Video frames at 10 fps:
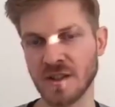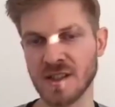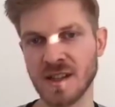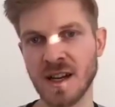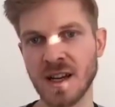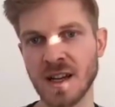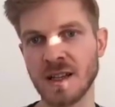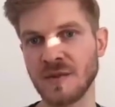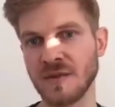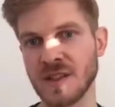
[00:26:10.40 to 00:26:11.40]
xi,
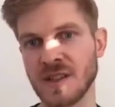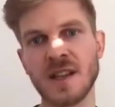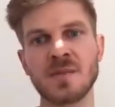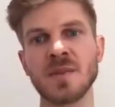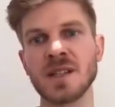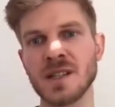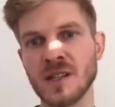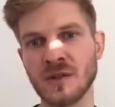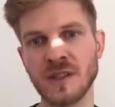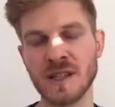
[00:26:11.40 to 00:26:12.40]
and if this has mean
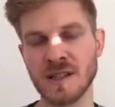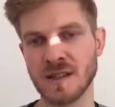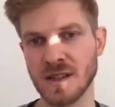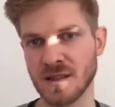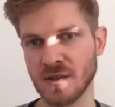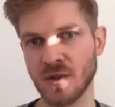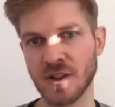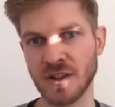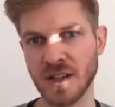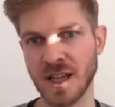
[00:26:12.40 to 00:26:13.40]
0, this
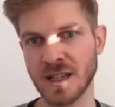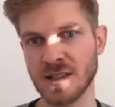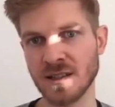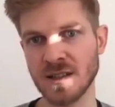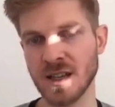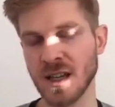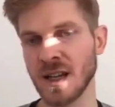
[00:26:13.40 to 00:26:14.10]
order cancels.